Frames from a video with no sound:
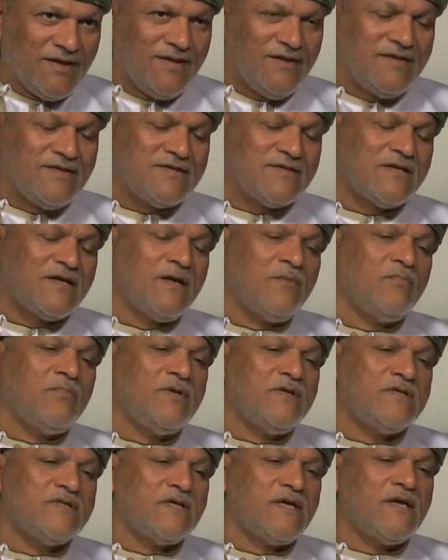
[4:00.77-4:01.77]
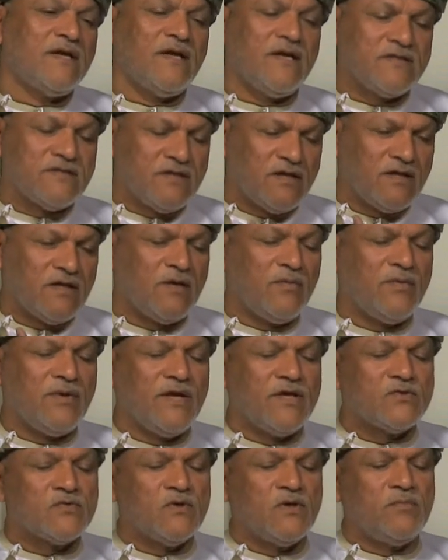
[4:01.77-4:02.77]
And these companies are national
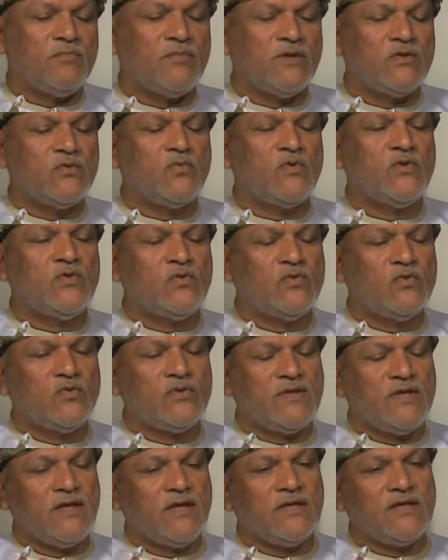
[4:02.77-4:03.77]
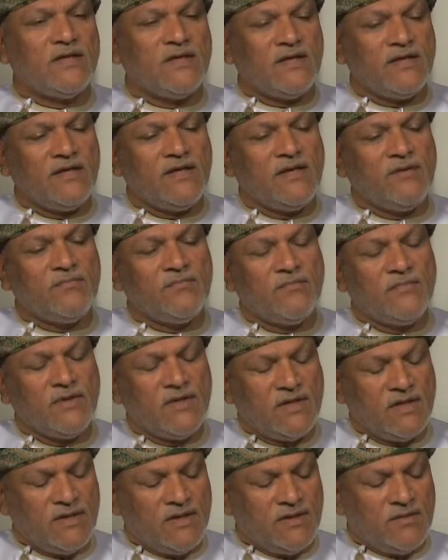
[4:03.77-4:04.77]
company as well, but we do take the name,
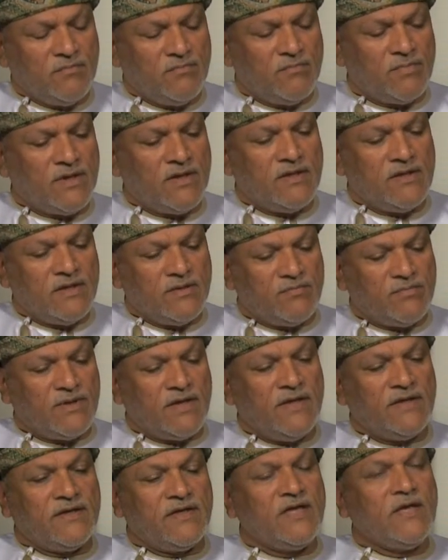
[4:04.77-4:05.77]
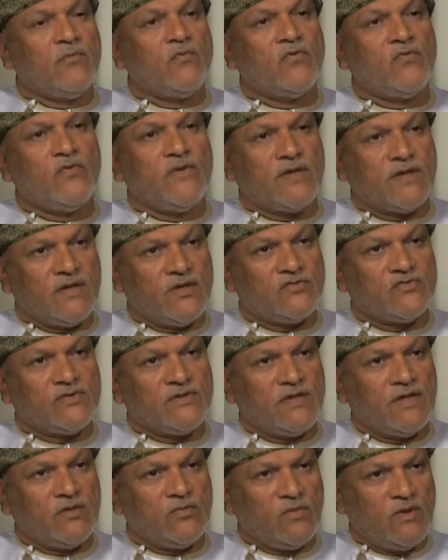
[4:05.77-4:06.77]
the brand name of the
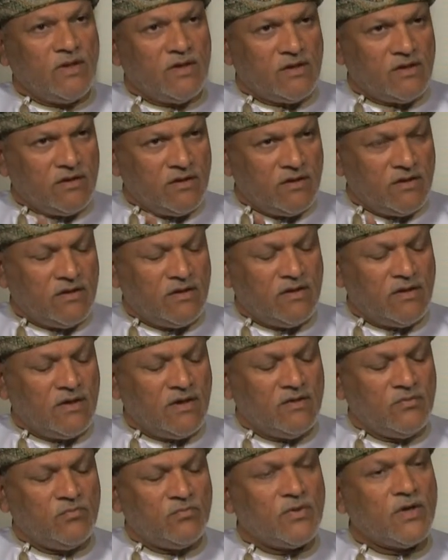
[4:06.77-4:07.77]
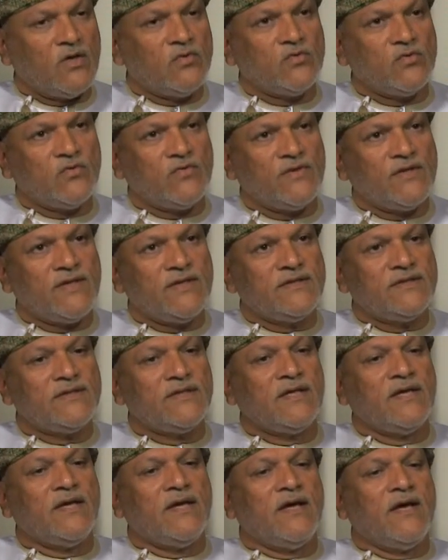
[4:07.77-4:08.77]
country, and we are uh, and proud of that.